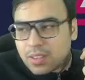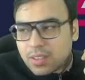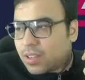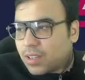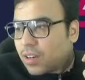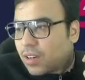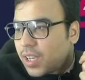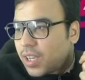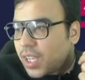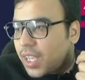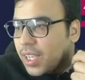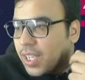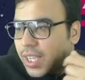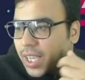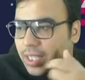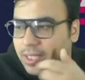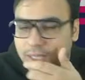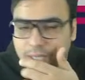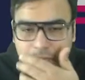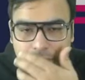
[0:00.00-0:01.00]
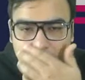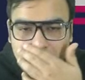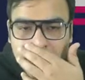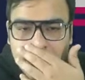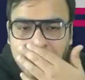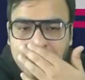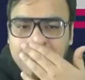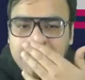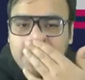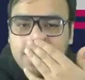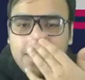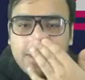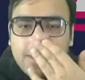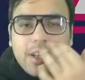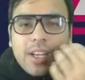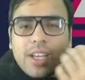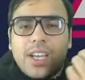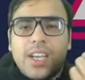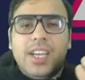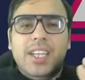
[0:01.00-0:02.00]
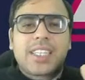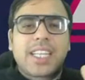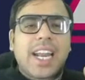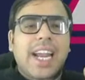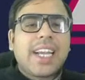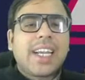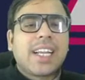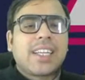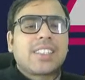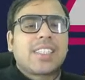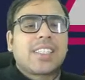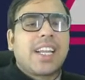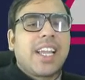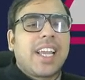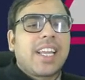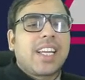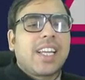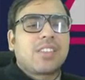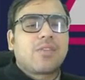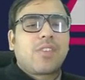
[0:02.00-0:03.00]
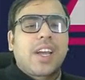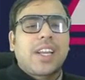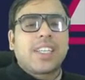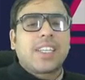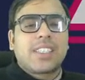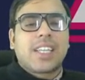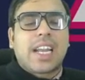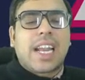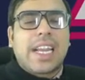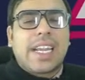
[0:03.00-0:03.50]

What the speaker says: Okay, yes. So the right answer here is one is the right